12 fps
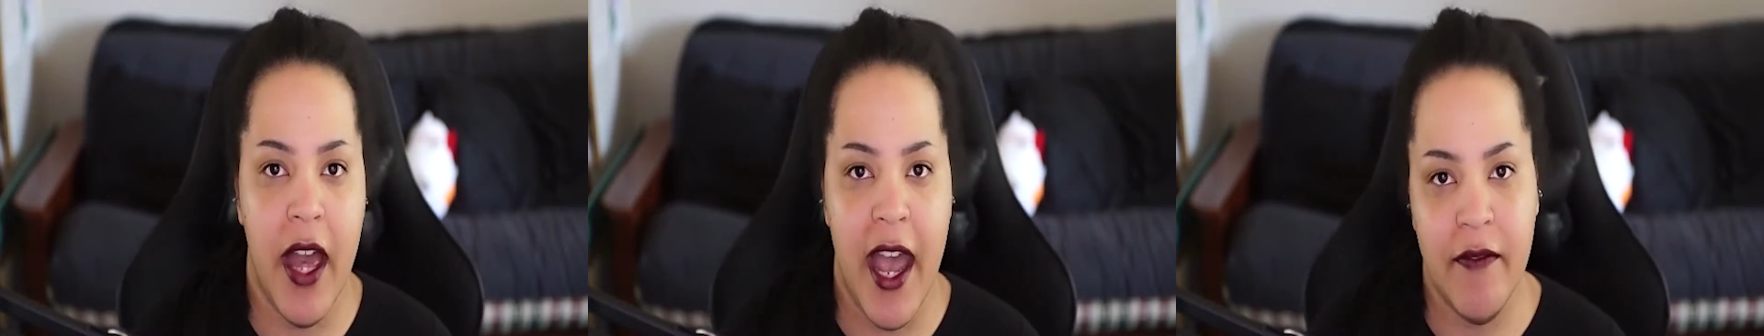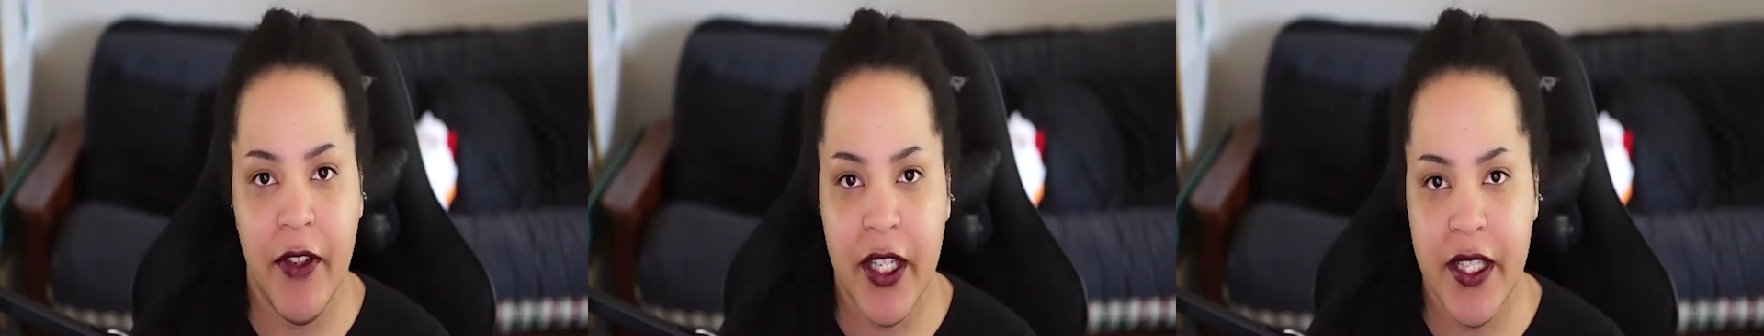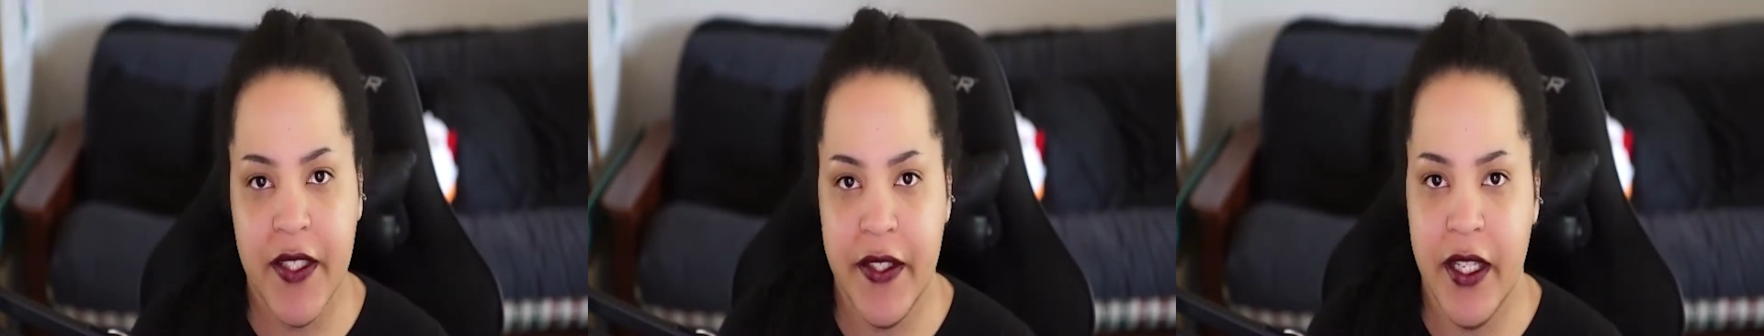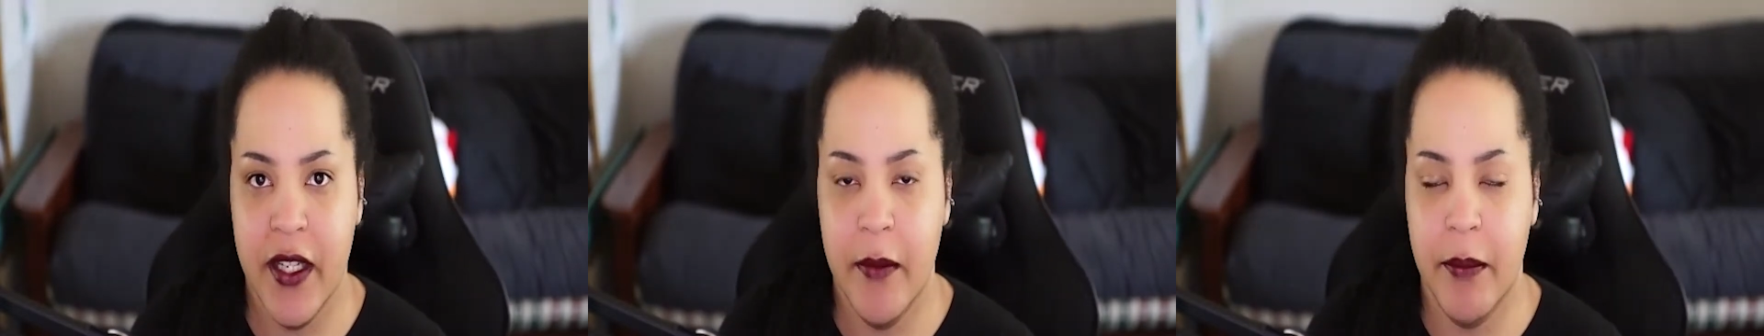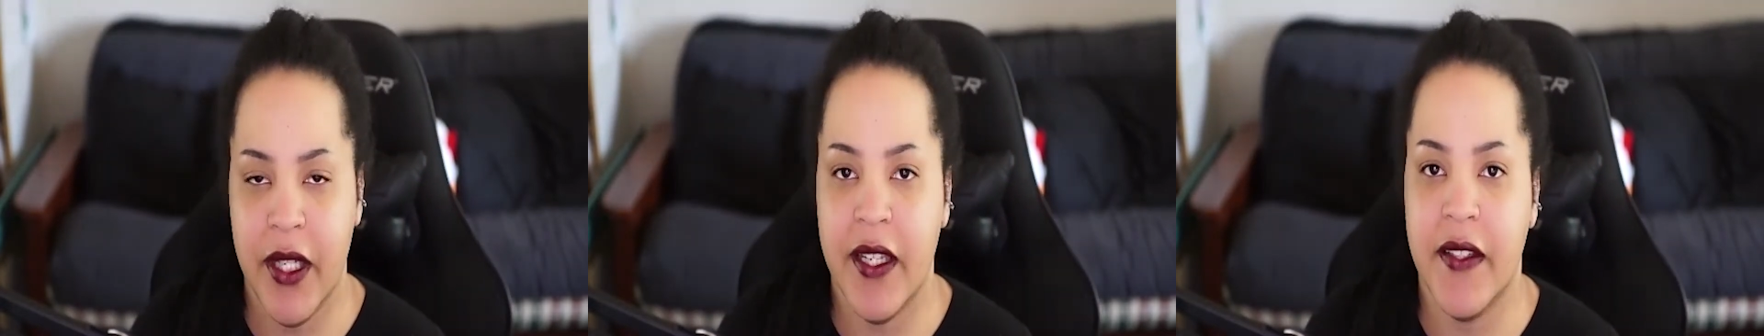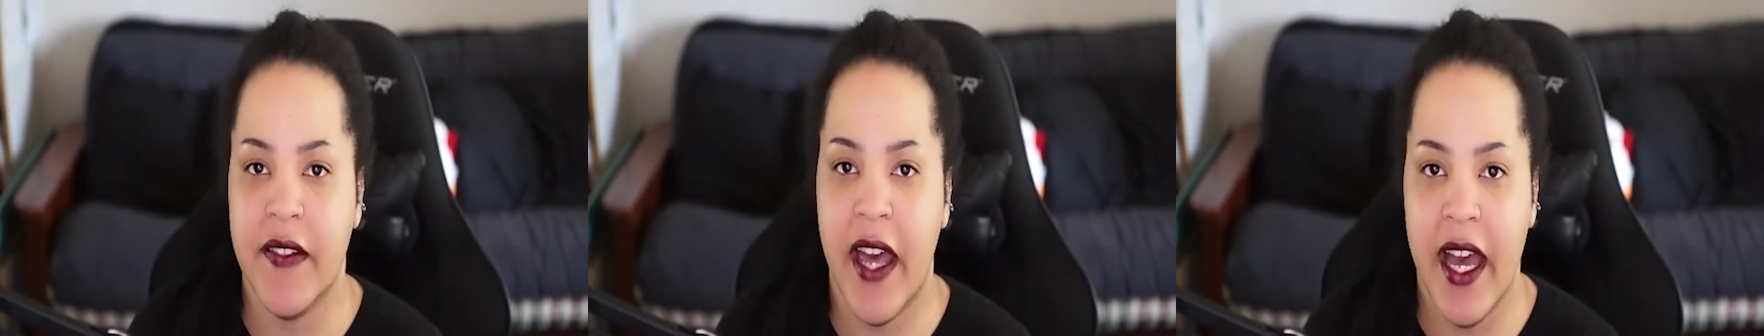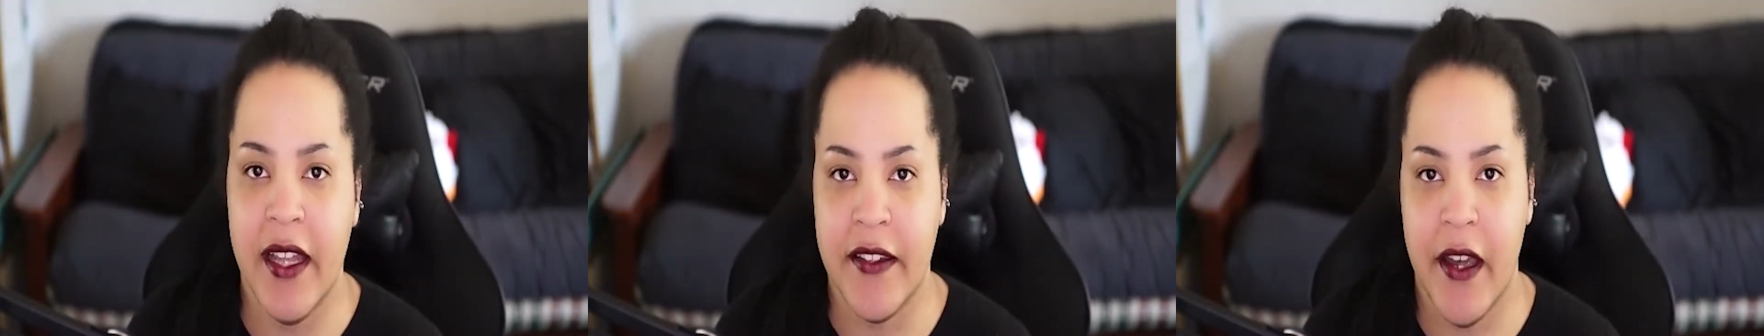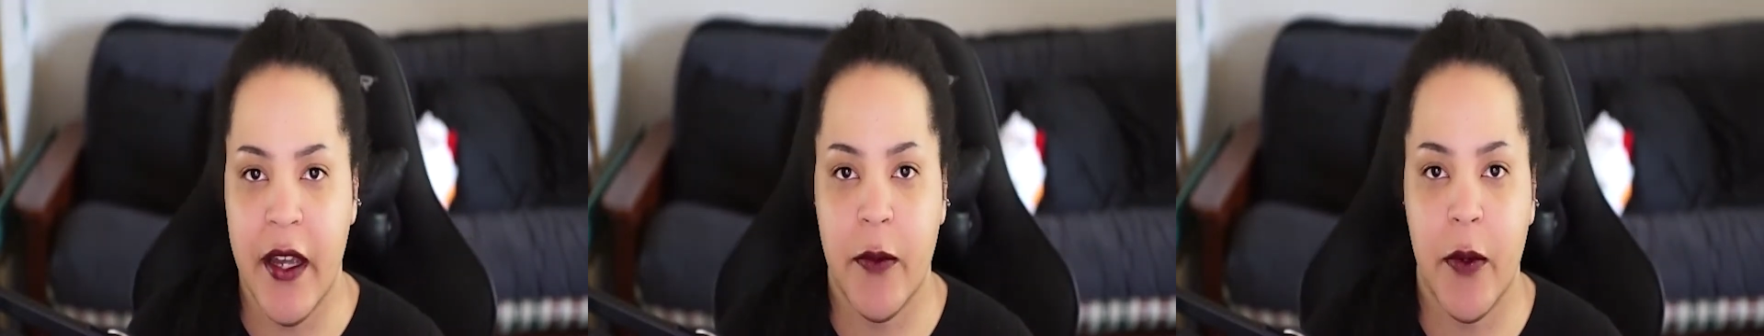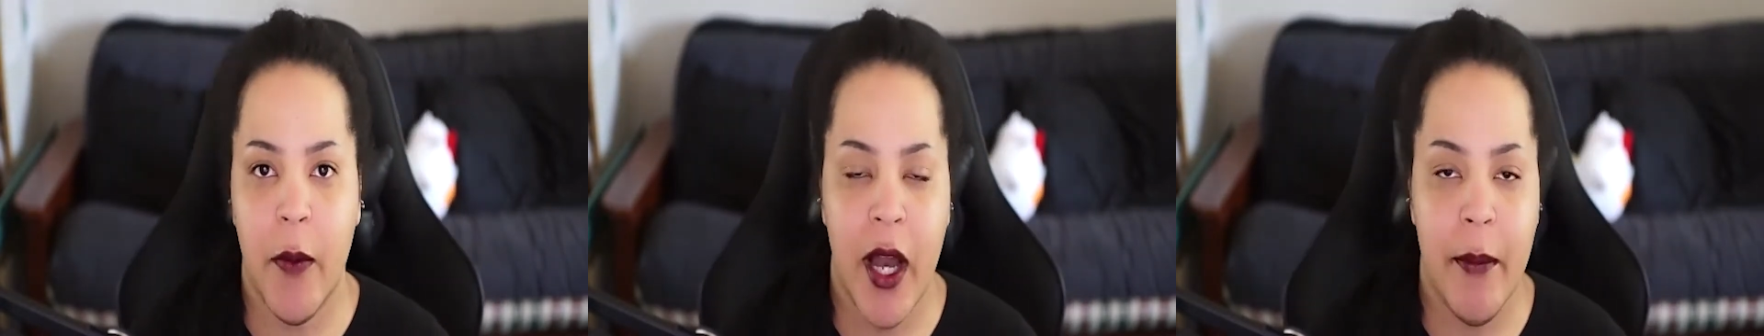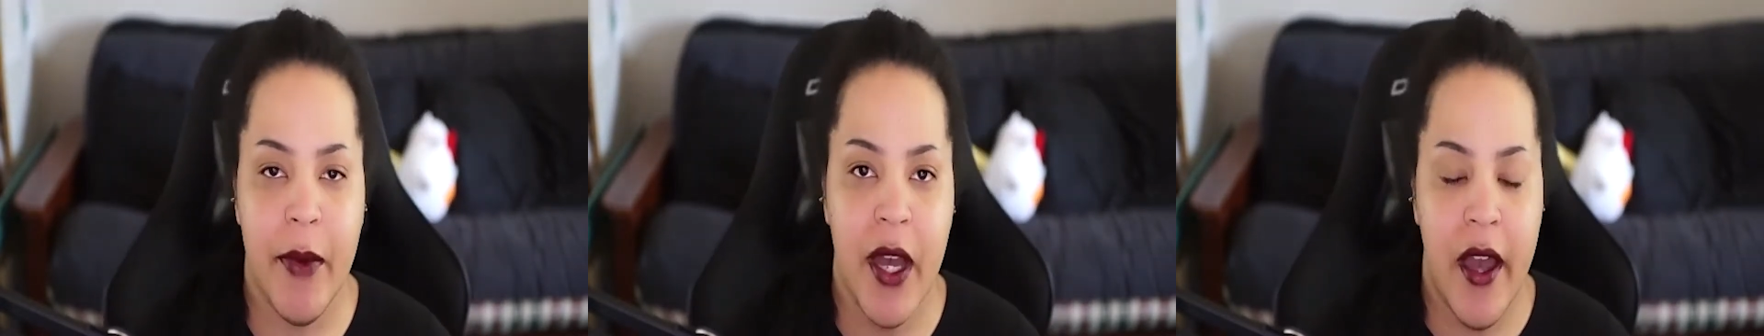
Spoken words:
advocacy because as I grew up,